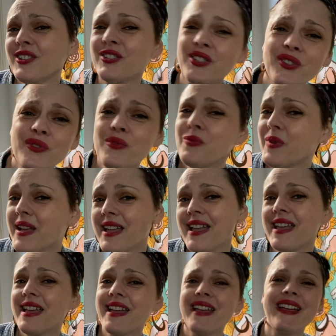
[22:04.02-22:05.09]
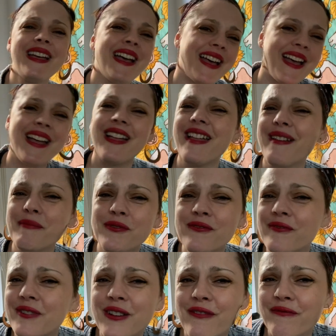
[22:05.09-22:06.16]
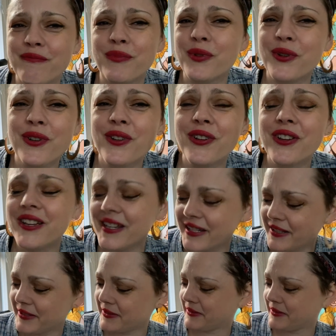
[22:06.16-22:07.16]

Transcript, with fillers: you why I'm a rough boy.